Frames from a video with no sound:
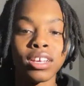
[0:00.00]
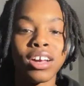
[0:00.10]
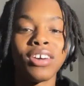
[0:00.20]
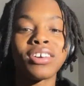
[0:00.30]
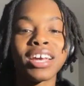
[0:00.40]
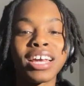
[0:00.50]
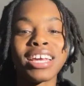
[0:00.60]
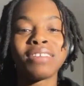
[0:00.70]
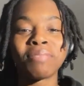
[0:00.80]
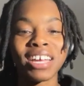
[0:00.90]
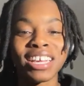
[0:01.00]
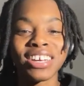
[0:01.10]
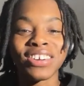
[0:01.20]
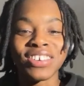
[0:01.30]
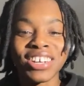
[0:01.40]
Okay, my ear
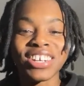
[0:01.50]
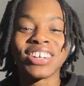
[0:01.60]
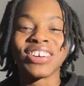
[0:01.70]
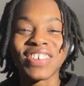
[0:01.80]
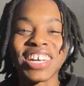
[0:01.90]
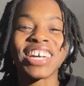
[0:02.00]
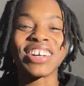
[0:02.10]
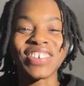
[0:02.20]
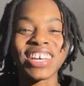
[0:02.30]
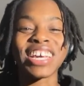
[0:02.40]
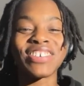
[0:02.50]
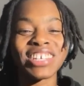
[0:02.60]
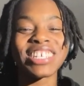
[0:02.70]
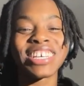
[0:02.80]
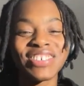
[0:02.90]
on here. Okay, okay,
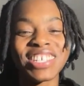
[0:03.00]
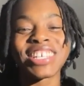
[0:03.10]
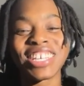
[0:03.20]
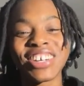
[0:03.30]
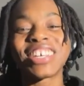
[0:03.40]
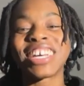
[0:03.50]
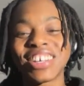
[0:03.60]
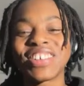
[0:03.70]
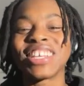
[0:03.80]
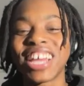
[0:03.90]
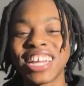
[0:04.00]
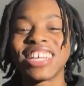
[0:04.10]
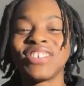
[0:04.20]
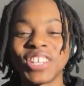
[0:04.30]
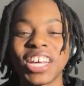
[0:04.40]
what's good? What's good? Okay, we locked
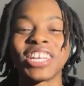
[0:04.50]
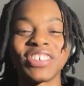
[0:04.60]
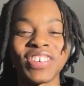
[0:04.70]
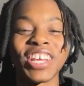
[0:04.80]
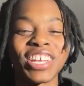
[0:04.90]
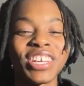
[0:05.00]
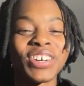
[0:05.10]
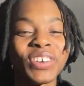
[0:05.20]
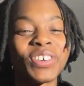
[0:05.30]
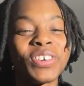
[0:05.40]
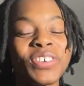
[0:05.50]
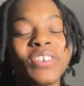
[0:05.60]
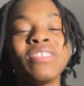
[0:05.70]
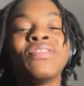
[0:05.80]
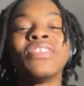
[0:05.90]
in. We locked in. We locked in. Cool, cool,
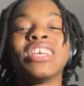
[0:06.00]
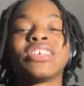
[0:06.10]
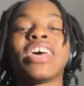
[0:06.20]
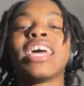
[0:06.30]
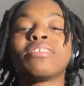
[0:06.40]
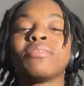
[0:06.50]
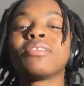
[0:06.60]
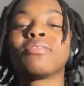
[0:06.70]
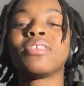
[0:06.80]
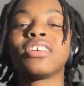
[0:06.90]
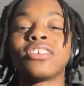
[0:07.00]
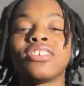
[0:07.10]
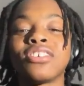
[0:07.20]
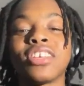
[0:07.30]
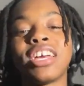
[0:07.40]
cool. So ask me some
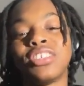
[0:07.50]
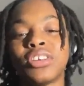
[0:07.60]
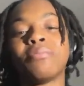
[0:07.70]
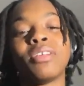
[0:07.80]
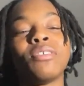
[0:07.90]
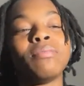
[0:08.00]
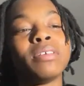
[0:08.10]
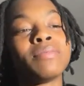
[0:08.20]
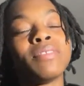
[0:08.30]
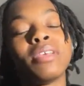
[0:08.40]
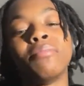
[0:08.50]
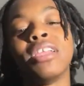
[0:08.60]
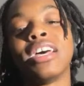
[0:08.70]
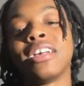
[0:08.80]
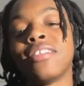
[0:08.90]
questions or like chop it over. But
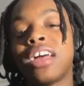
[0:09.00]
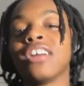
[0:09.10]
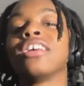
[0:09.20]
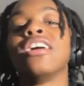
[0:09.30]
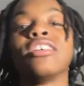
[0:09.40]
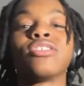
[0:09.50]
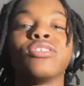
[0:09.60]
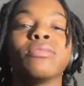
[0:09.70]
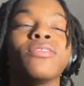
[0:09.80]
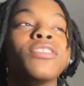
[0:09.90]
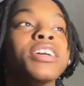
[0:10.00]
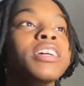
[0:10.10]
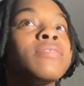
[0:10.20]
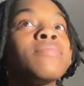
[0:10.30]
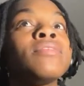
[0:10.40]
like, I'll give y'all a story
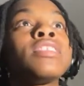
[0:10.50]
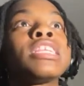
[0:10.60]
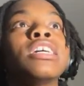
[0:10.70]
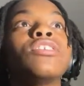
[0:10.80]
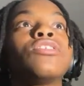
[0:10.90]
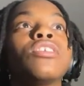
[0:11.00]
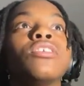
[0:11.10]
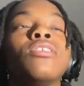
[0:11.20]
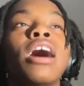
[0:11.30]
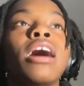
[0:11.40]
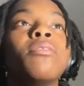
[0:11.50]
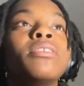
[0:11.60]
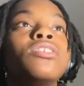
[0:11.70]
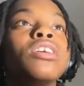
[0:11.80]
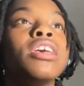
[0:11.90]
beforehand. So I
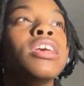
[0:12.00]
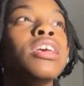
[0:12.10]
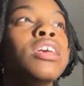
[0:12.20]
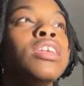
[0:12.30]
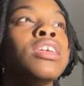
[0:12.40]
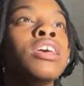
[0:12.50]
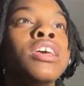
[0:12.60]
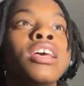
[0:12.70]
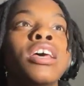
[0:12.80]
was in